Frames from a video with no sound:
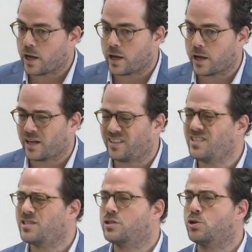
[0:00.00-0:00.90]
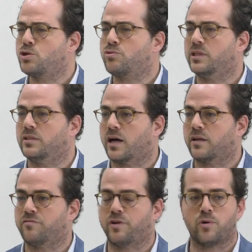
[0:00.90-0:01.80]
And this is usually
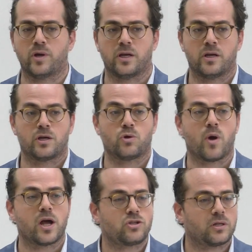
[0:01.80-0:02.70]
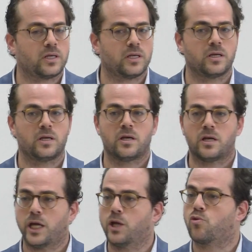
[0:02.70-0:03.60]
done very gradually,
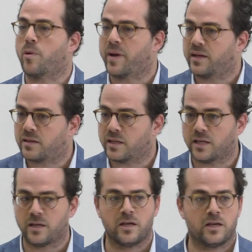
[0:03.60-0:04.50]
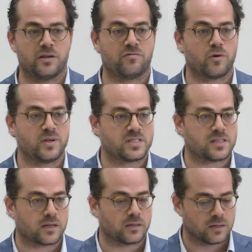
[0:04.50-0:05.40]
incrementally, in very
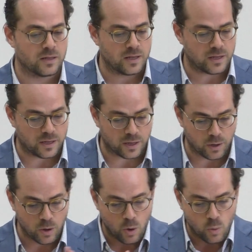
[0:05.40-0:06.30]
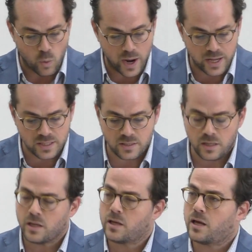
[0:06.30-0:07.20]
subtle ways,
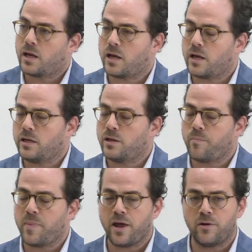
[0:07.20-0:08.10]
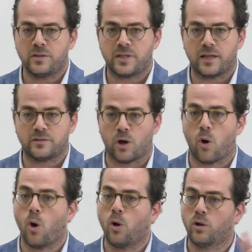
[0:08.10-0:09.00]
in a manner that the
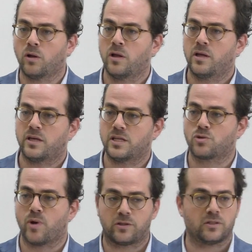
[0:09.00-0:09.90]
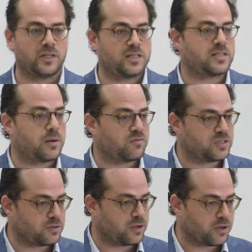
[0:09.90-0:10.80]
whole is greater than the sum
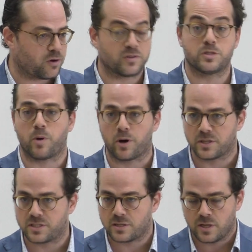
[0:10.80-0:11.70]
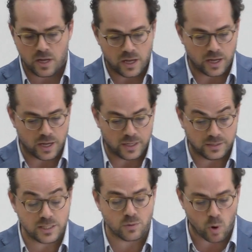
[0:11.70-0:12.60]
of its parts.
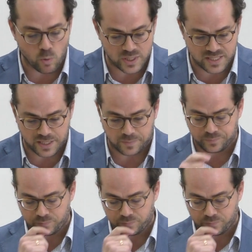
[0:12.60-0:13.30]
This is what we see.